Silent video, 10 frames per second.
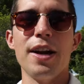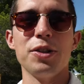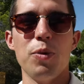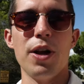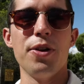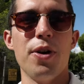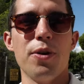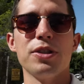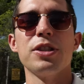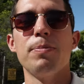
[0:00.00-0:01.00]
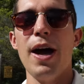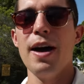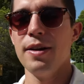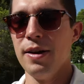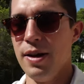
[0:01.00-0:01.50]
not as well known
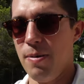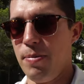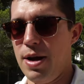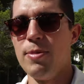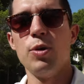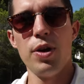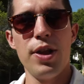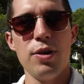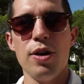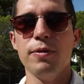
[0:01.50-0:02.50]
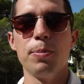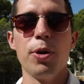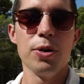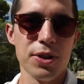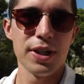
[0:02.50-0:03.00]
spot. But I mean, with that, you have your
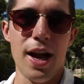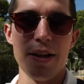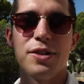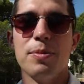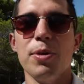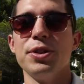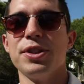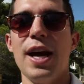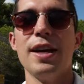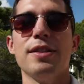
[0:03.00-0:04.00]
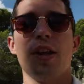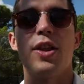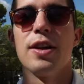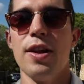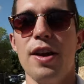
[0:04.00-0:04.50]
pros and cons to both sides. I
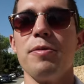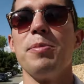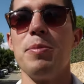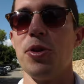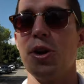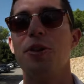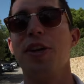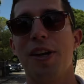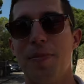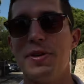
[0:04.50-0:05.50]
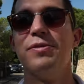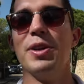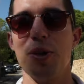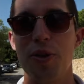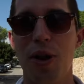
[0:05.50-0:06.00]
think a lot of the people that are looking up this
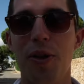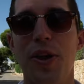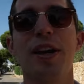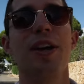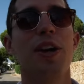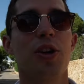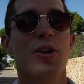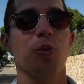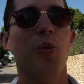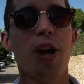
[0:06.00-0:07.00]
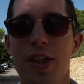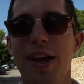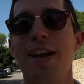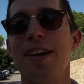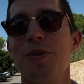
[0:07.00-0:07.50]
video know that
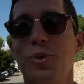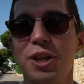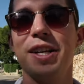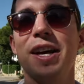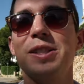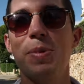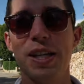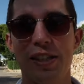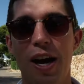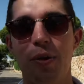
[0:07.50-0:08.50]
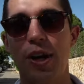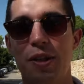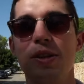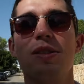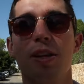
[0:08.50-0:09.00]
with a really nice beach town
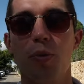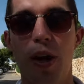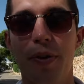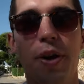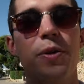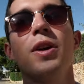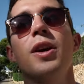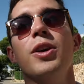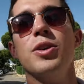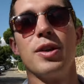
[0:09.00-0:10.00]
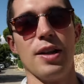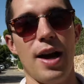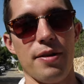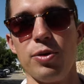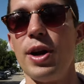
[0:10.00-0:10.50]
like this that's well known, you get a
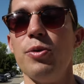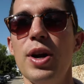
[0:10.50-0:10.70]
lot of great